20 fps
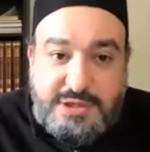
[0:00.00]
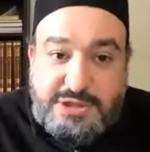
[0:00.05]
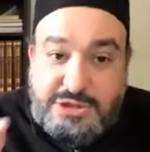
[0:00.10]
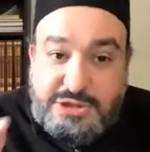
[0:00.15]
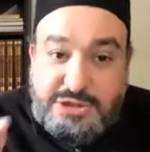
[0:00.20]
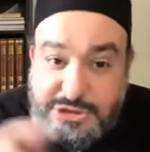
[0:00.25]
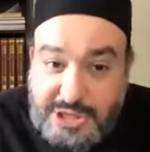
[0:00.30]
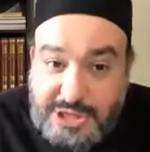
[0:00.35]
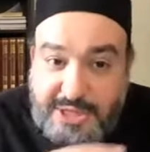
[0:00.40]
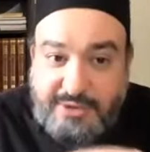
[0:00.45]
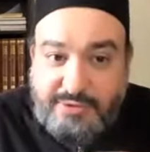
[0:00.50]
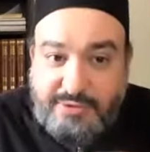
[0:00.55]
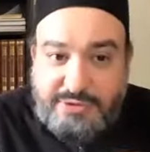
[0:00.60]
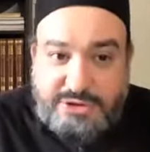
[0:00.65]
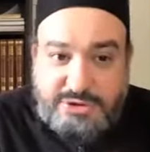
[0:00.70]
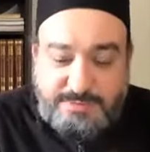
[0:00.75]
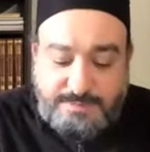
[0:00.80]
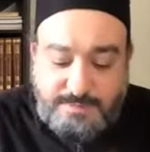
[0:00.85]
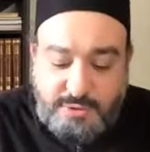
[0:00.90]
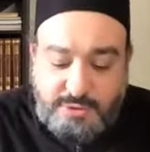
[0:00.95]

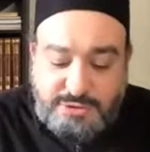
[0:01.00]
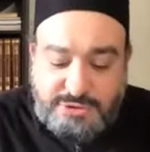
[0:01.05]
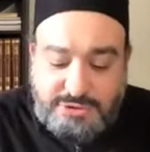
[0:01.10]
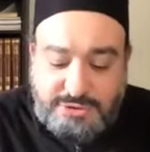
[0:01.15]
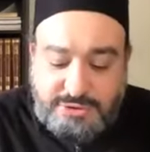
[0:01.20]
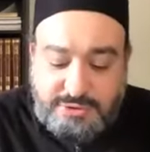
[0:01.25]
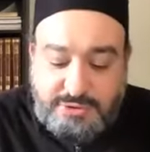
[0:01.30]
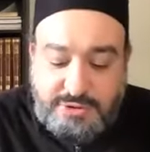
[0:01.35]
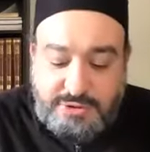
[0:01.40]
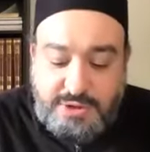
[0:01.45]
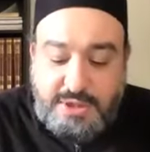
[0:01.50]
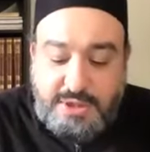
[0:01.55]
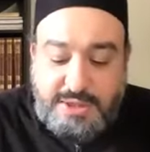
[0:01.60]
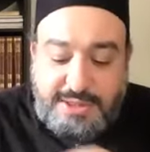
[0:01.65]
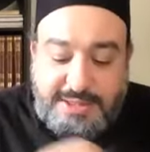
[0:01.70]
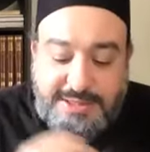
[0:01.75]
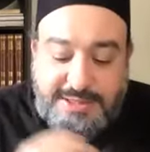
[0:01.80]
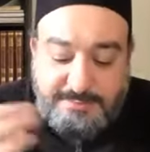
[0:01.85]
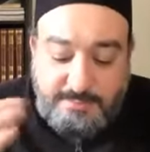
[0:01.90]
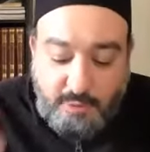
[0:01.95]
generous person
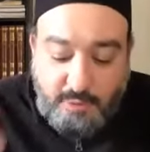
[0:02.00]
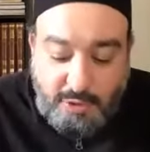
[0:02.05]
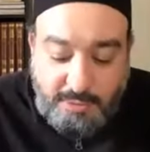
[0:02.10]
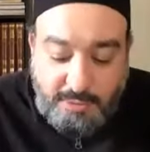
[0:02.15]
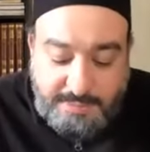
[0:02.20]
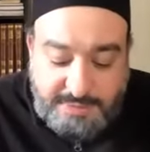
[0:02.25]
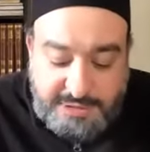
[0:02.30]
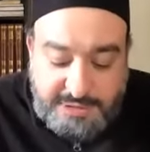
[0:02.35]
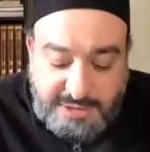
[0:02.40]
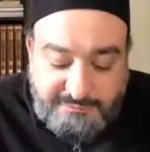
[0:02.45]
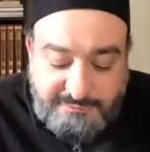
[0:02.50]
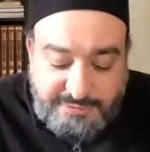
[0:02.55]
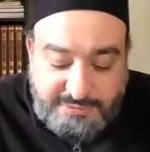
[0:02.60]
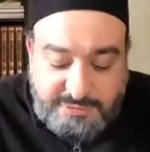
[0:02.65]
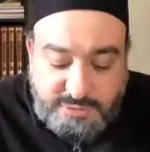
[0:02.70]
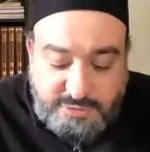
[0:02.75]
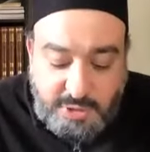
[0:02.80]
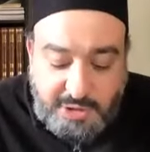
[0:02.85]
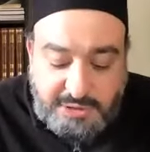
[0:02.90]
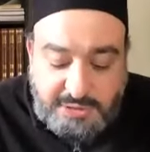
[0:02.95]
is more beloved
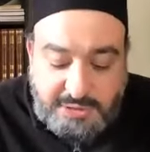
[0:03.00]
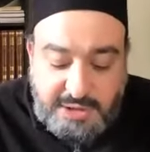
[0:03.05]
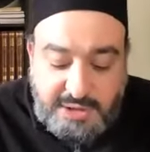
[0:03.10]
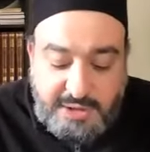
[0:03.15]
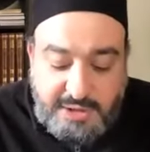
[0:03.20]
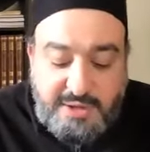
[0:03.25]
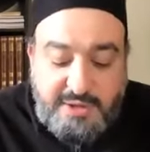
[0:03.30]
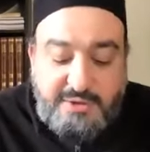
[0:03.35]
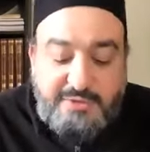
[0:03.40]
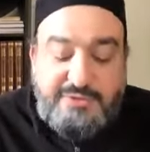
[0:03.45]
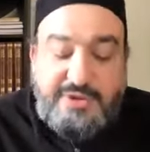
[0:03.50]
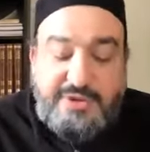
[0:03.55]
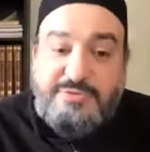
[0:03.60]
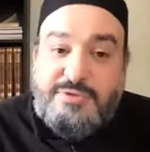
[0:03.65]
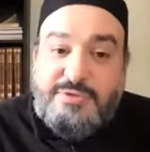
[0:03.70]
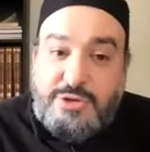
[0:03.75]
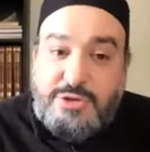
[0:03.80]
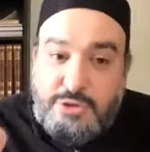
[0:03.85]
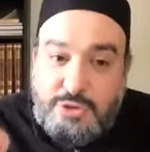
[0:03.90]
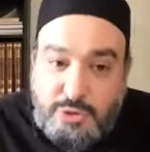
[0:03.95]
to Allah than
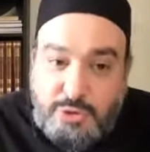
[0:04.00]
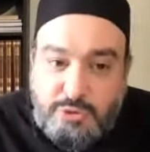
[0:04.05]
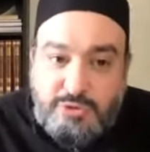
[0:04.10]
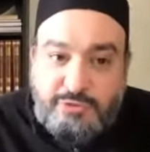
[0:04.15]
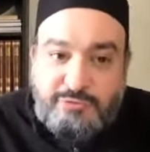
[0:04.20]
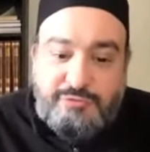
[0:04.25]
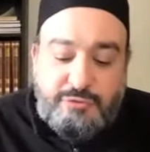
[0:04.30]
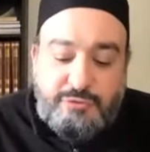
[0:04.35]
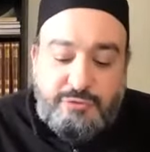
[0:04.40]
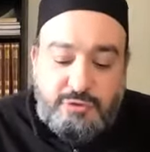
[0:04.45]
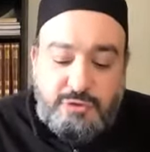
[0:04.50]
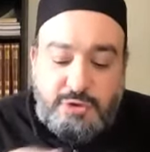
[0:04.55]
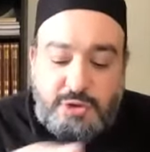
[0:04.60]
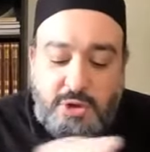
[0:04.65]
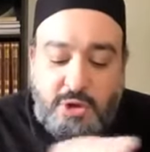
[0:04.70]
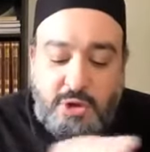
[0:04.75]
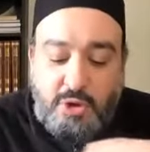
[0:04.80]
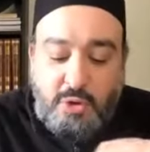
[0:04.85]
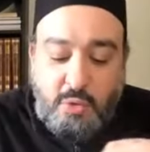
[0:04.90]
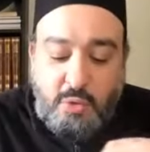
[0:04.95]
the dutiful,
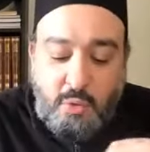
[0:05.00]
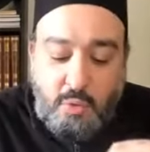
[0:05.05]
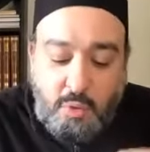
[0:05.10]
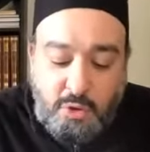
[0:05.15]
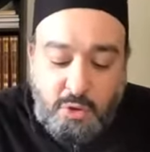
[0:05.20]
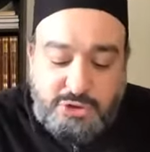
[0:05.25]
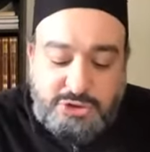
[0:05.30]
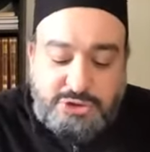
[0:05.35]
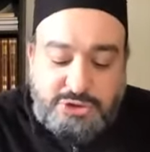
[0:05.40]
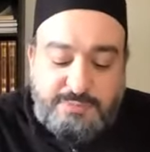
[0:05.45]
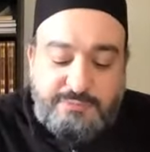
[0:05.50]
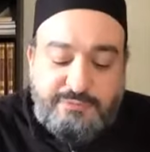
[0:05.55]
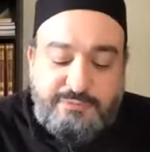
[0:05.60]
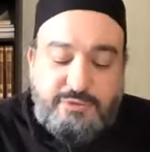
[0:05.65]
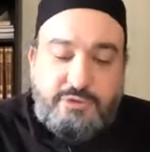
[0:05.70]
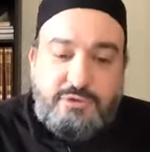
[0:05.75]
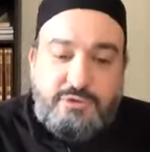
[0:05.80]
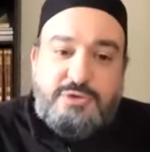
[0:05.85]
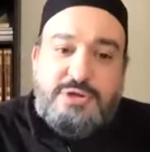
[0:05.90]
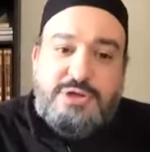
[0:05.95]

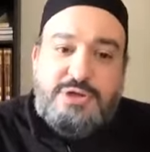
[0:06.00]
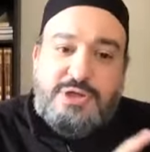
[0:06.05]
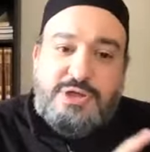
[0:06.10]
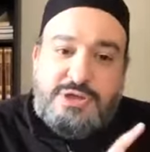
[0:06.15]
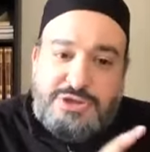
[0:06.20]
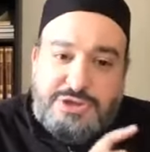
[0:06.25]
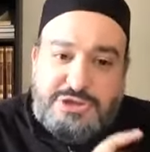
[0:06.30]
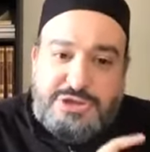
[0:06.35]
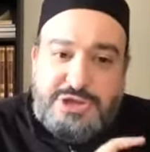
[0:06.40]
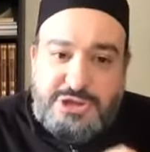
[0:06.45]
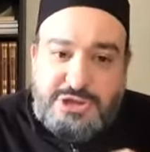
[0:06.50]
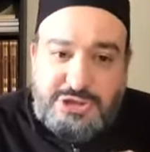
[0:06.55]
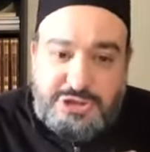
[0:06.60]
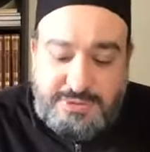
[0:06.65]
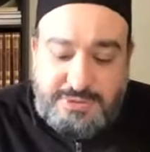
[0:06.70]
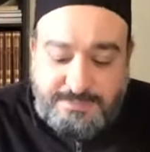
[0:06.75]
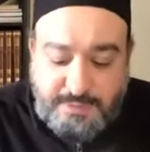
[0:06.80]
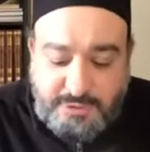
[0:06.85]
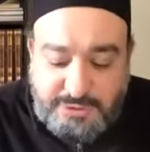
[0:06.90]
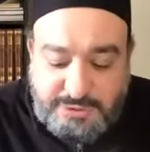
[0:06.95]
worshipful, stingy
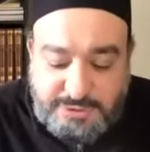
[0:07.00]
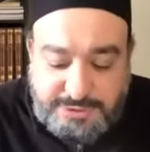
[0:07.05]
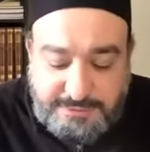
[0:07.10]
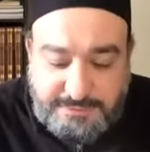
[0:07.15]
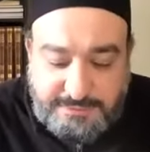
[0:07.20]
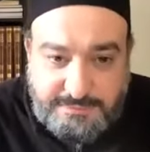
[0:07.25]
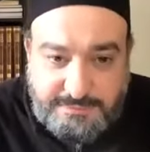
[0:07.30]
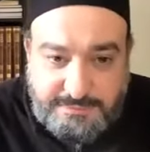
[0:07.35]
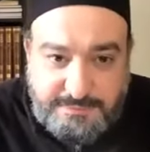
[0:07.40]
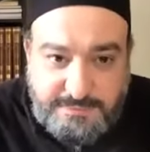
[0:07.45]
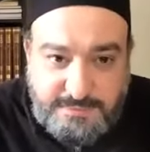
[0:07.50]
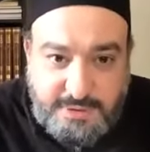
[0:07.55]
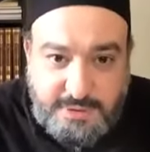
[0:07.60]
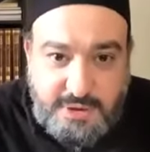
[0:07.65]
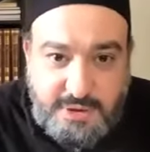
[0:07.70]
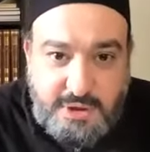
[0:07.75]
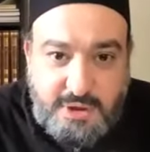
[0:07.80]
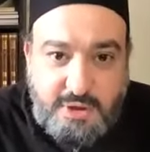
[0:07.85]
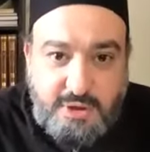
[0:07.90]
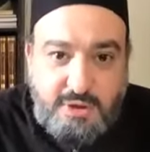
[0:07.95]
person.
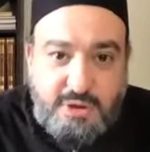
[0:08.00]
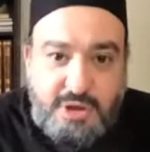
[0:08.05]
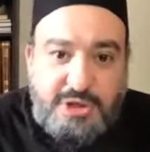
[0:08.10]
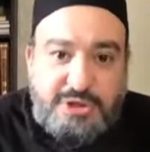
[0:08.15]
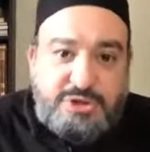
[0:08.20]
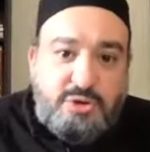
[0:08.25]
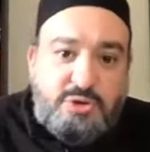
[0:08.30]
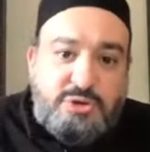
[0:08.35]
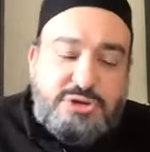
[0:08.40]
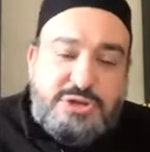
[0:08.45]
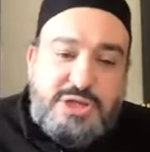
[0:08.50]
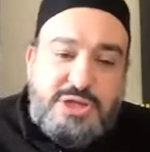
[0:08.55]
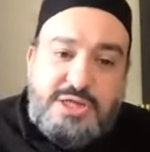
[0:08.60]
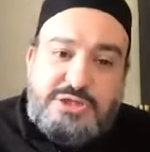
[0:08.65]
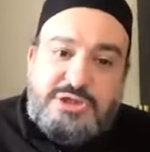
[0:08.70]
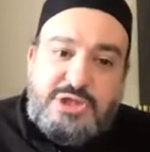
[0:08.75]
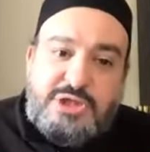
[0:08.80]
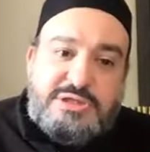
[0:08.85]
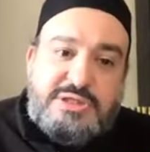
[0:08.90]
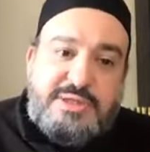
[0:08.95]
Right? So it's not
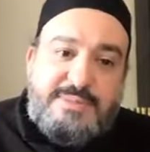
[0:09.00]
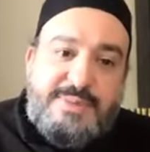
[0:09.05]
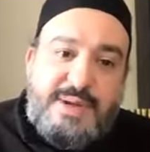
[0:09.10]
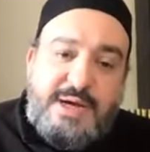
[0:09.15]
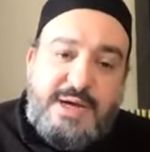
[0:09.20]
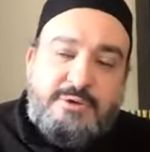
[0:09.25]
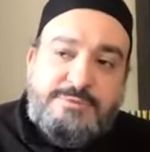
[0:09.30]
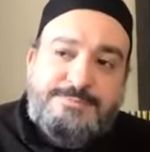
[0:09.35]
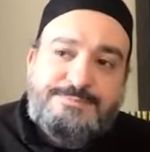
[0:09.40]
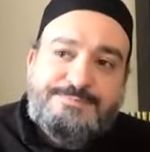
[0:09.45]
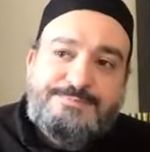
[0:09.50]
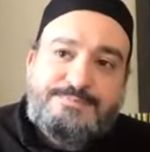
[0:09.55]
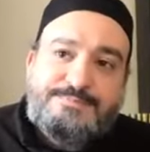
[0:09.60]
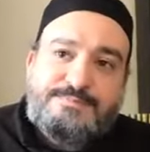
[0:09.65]
just about